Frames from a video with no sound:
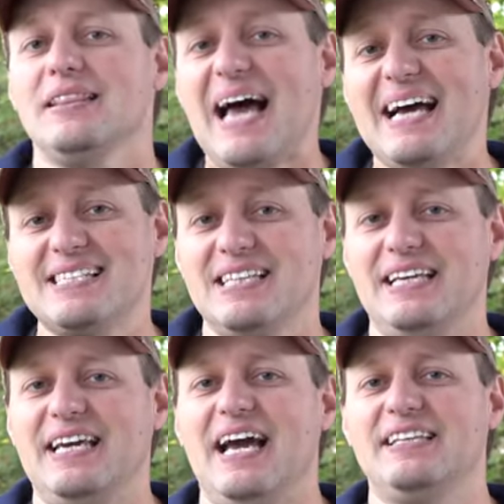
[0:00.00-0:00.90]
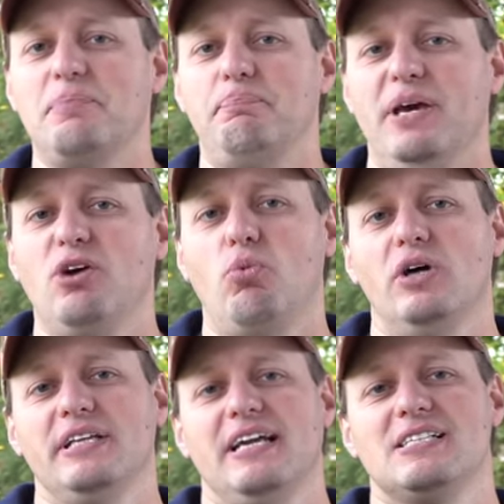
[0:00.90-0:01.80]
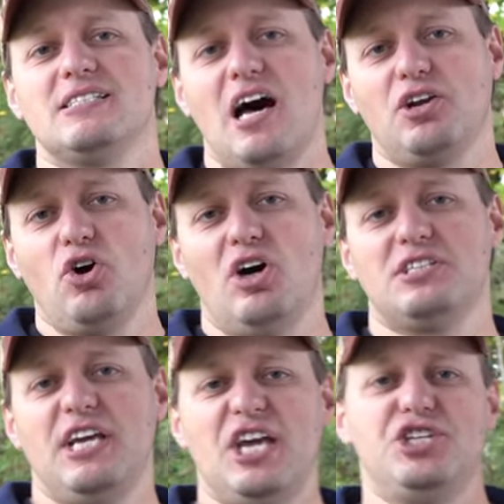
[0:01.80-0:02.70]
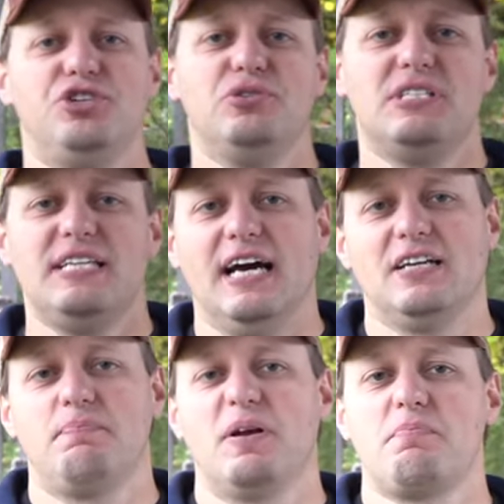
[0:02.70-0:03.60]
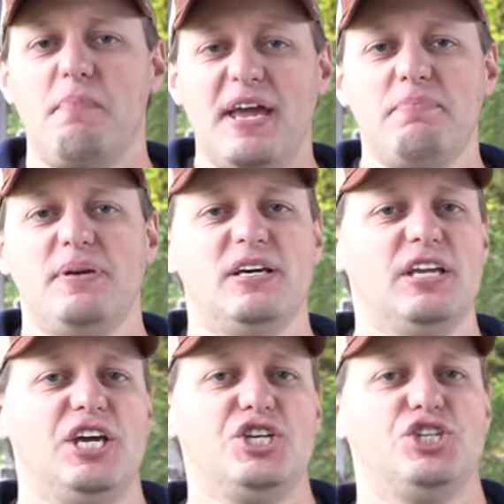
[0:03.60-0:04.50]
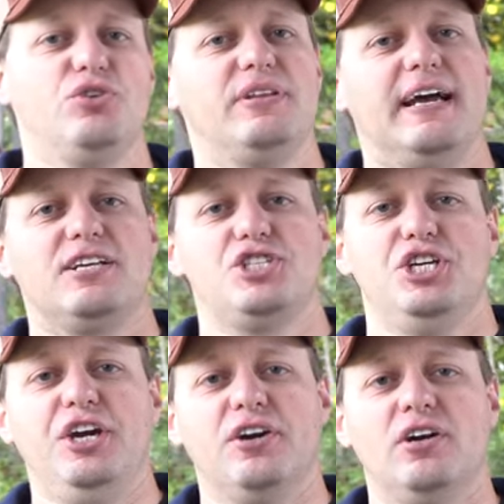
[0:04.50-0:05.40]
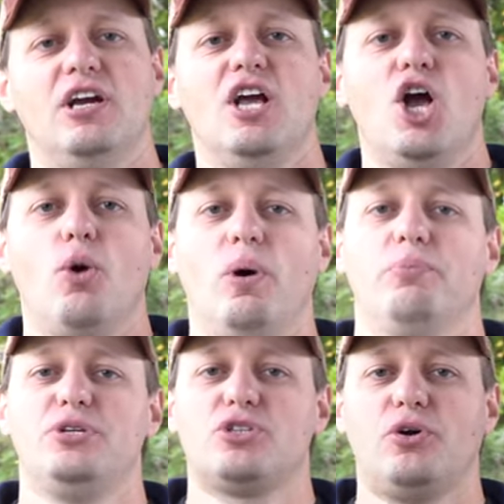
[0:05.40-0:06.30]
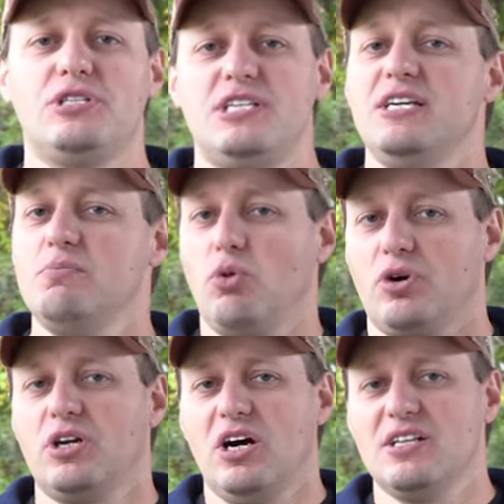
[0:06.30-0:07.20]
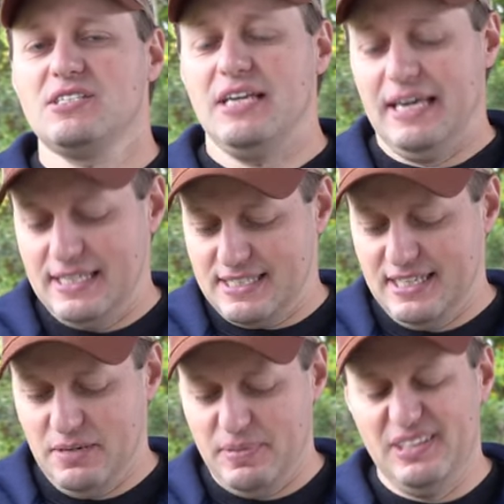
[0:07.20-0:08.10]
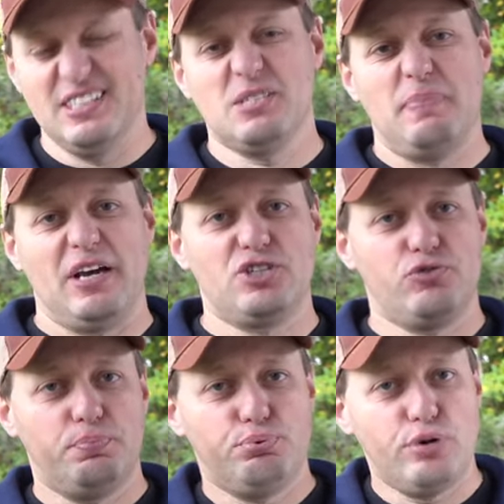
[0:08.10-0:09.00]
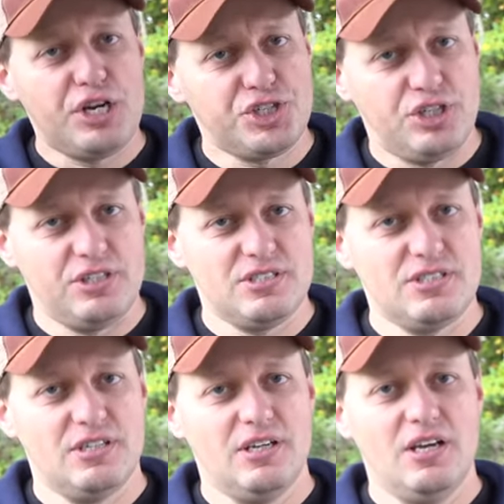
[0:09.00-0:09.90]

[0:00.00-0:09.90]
Lastly, and the big one that has not caused issues yet, but may be an issue next year when we start seeing more guns, is going to be the specs for pressures.